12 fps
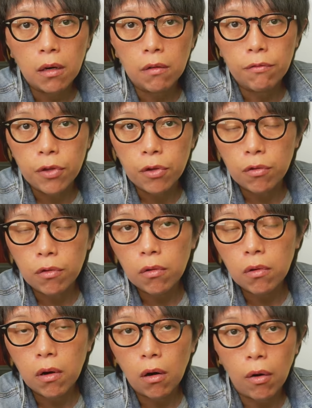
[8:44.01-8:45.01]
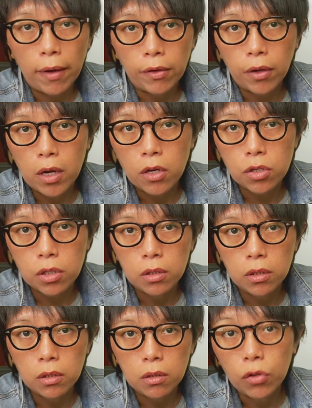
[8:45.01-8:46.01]
view or
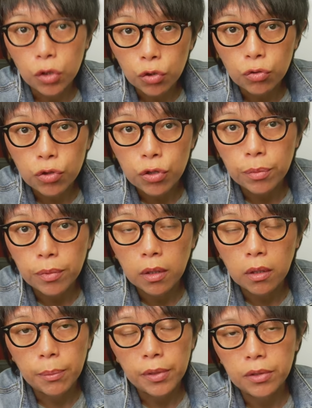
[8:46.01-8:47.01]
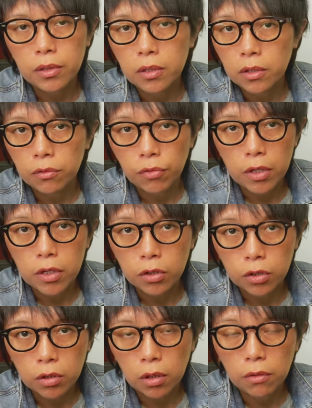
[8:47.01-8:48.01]
education on YouTube because it's a
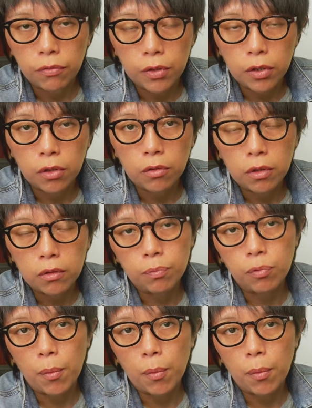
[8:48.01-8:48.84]
really short video.